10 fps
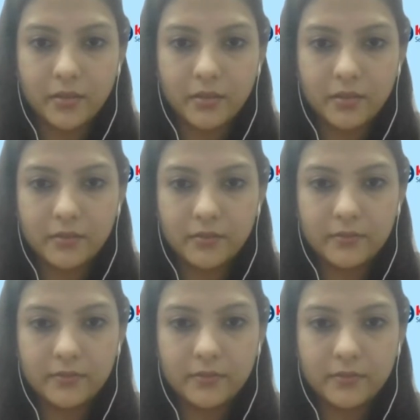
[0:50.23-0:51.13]

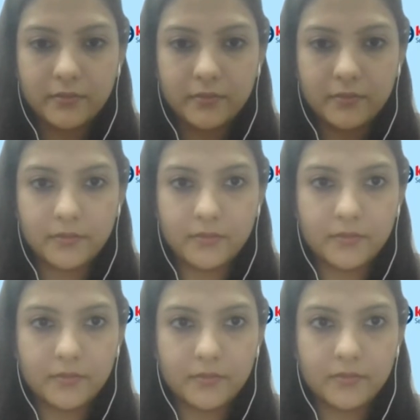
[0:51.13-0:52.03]

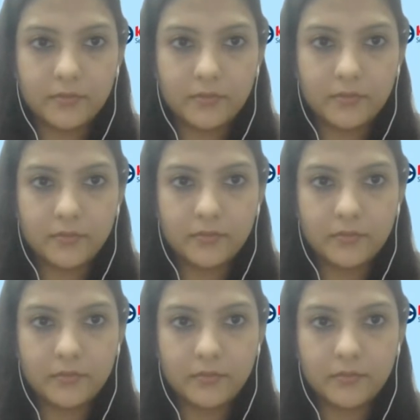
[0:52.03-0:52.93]

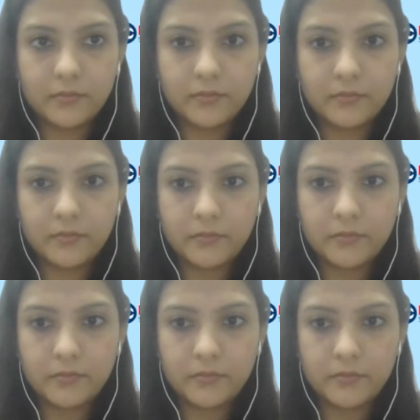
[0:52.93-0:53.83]

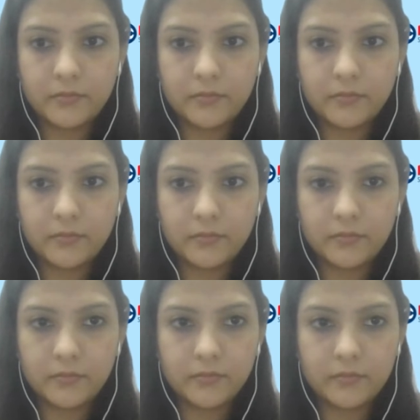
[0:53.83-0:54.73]

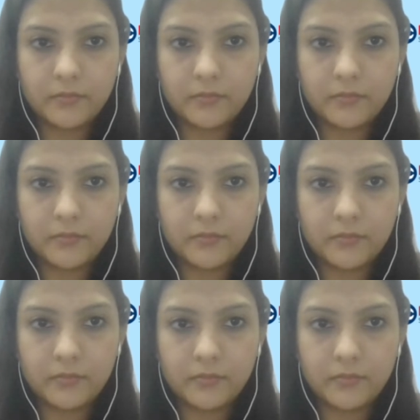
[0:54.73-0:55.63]

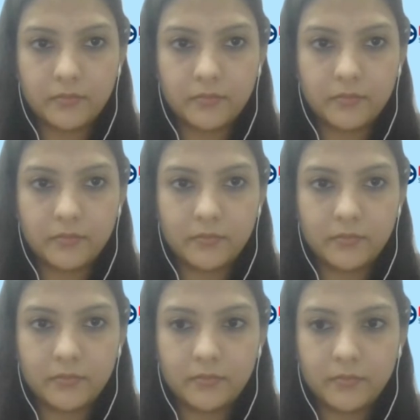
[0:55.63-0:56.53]

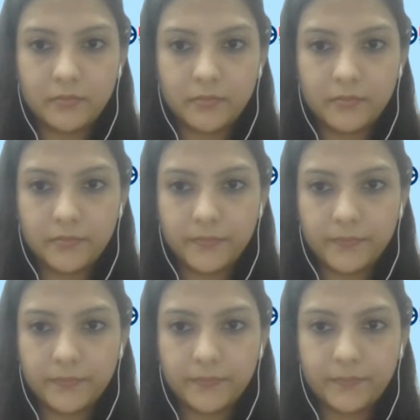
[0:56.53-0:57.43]
(no one is talking)